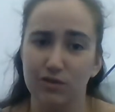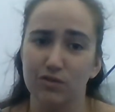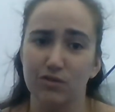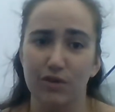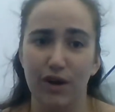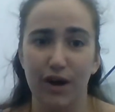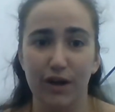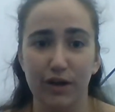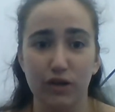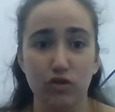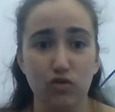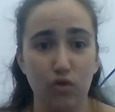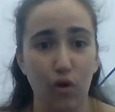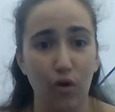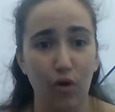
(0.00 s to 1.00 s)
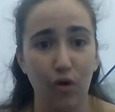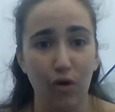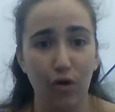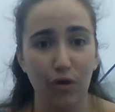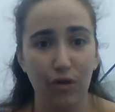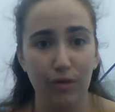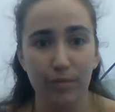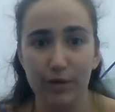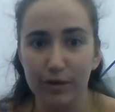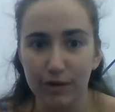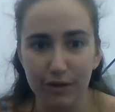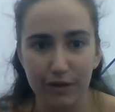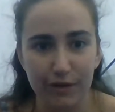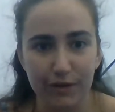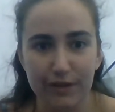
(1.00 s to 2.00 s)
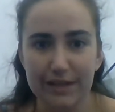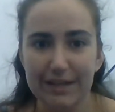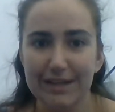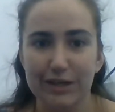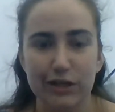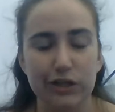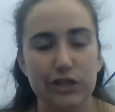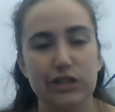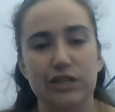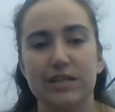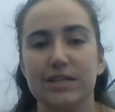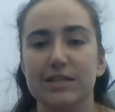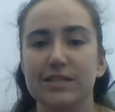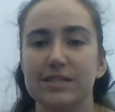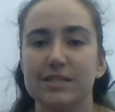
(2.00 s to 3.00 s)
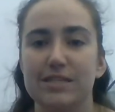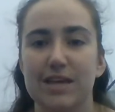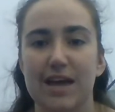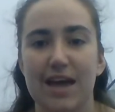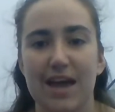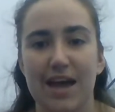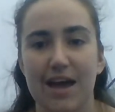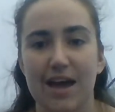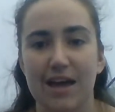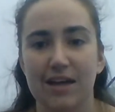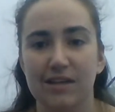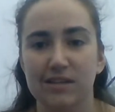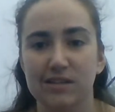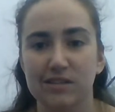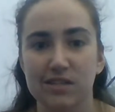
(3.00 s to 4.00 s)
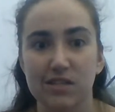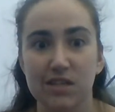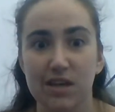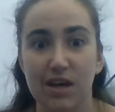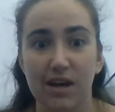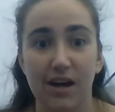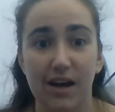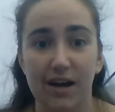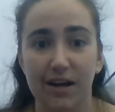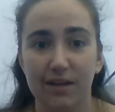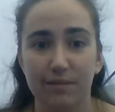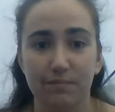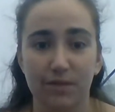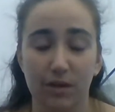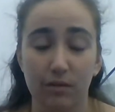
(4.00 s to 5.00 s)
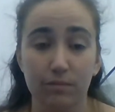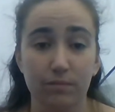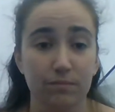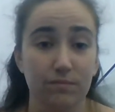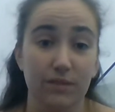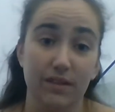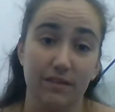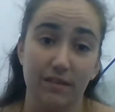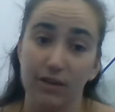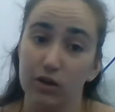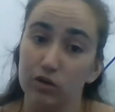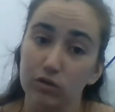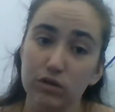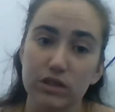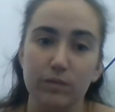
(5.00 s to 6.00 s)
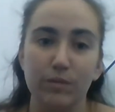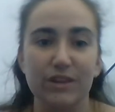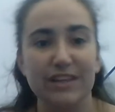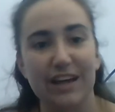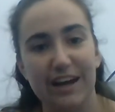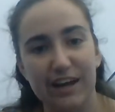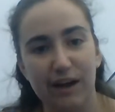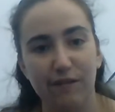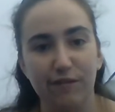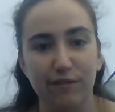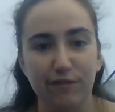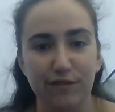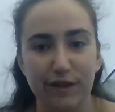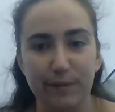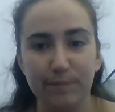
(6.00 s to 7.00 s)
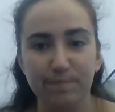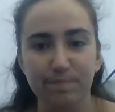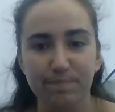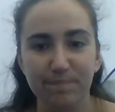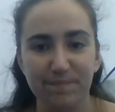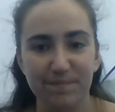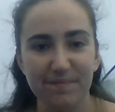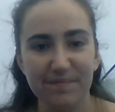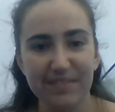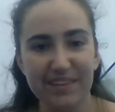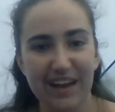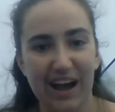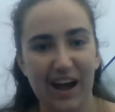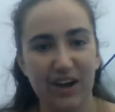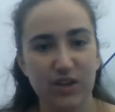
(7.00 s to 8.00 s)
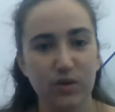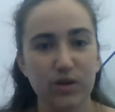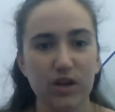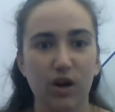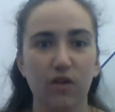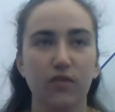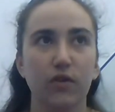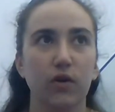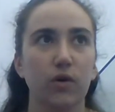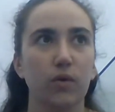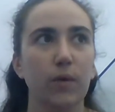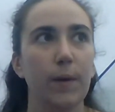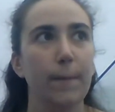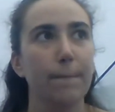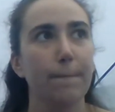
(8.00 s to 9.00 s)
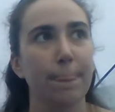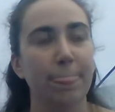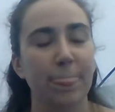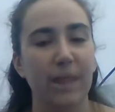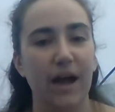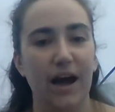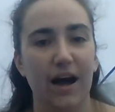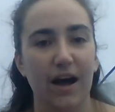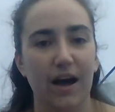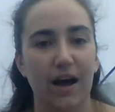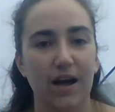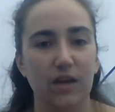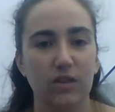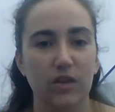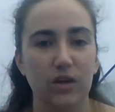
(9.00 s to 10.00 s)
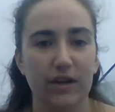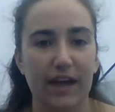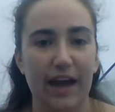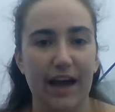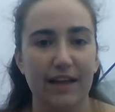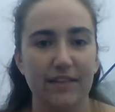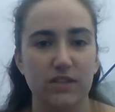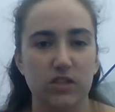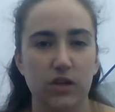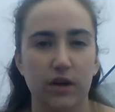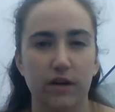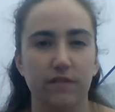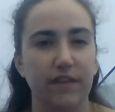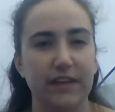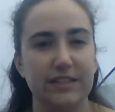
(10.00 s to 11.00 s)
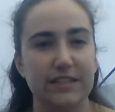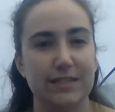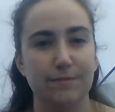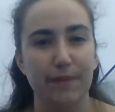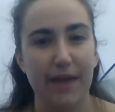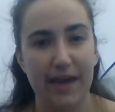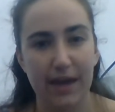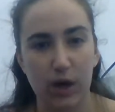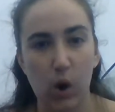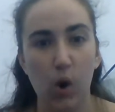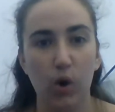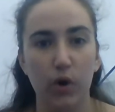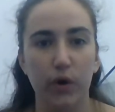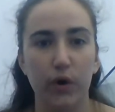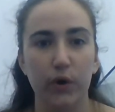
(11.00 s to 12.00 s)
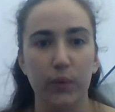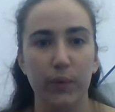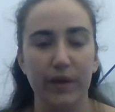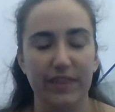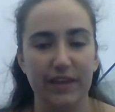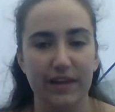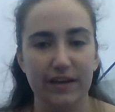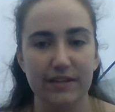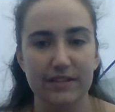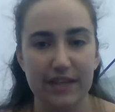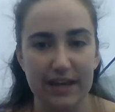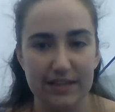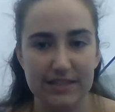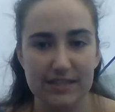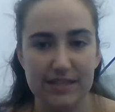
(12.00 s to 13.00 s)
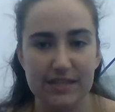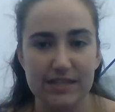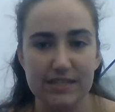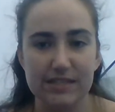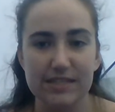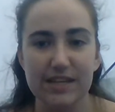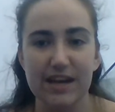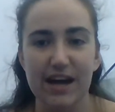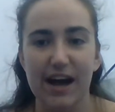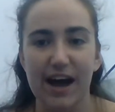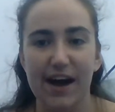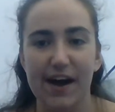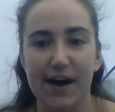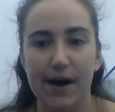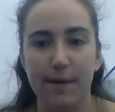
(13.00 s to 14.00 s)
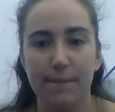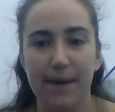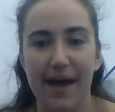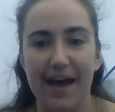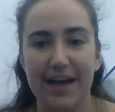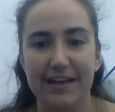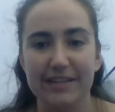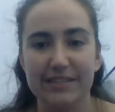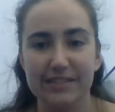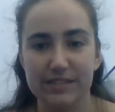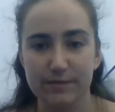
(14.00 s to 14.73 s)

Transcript: uncontrollable urges, and it's a little gruesome with the cutting off of feet. You can also look at the start of displaying horror within dances as